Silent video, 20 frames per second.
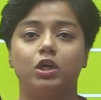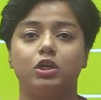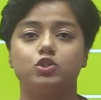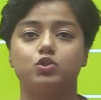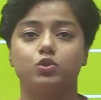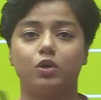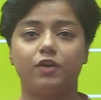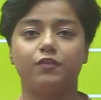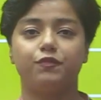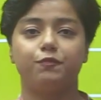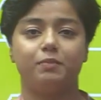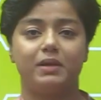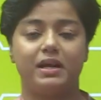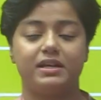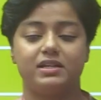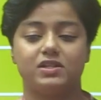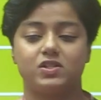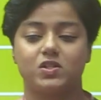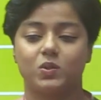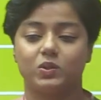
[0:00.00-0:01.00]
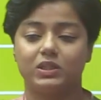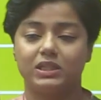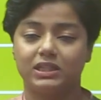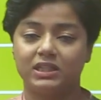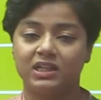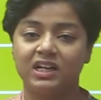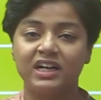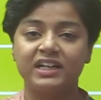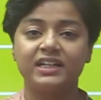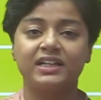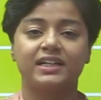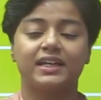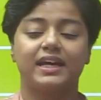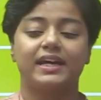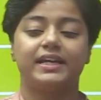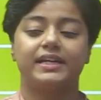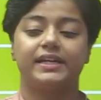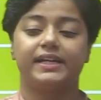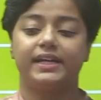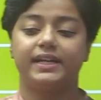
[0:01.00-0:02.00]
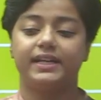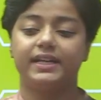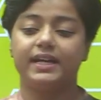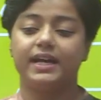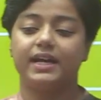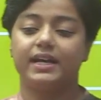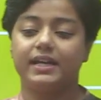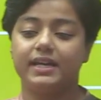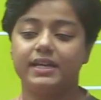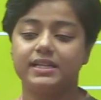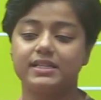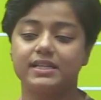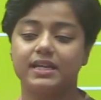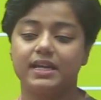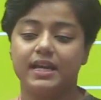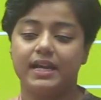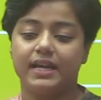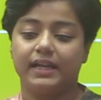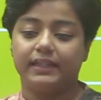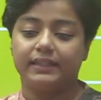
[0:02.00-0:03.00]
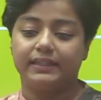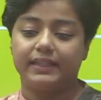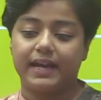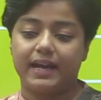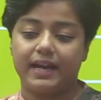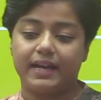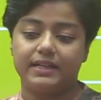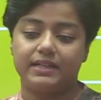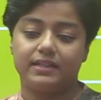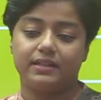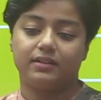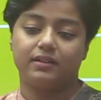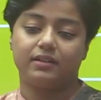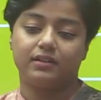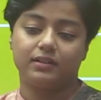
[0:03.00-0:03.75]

dwarf planet. So the third criteria is that